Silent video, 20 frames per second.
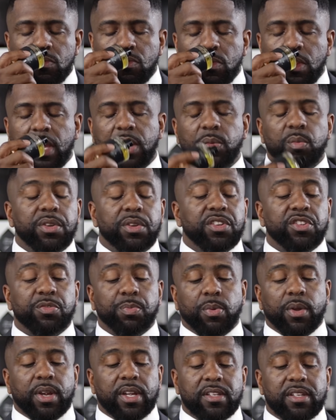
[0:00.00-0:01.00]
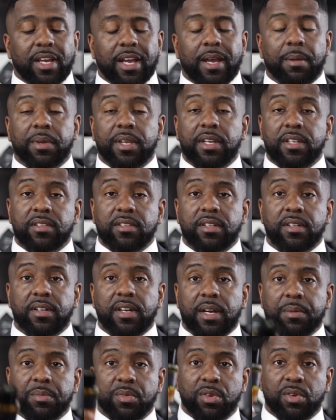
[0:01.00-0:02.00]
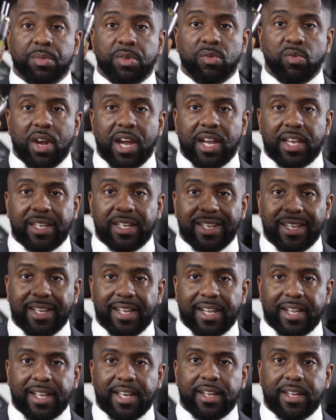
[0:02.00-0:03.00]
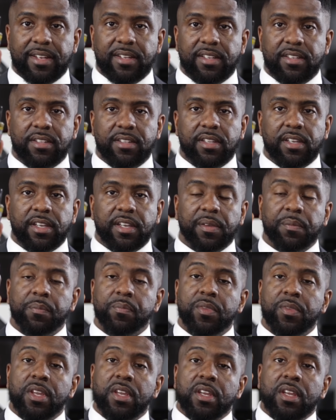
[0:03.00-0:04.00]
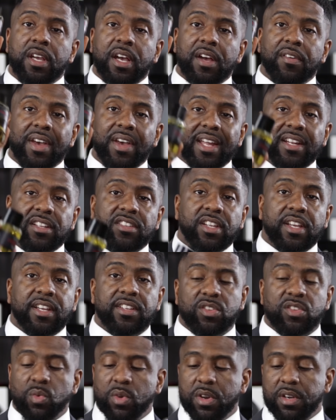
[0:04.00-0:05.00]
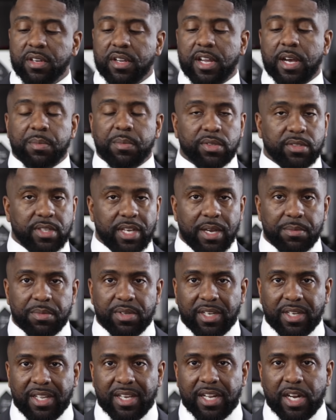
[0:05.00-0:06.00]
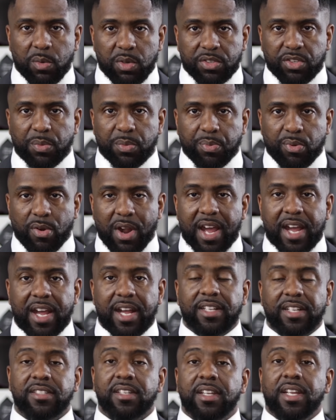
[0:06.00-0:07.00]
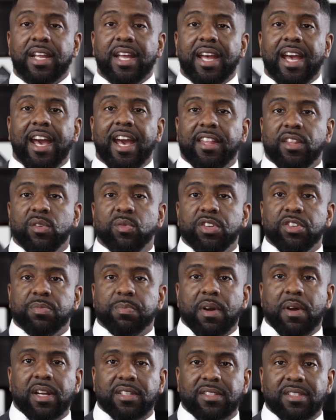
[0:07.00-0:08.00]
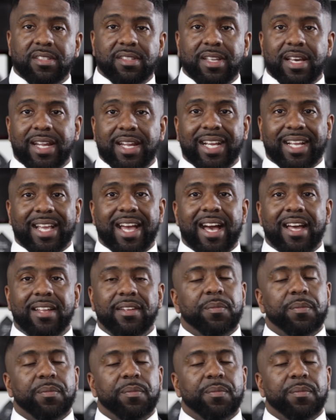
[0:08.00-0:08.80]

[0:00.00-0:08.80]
and when the springtime gets here, I'm going to be rocking the heck out of this thing. I've had a chance to wear it a couple times, and again, I was surprised at the responses that I got.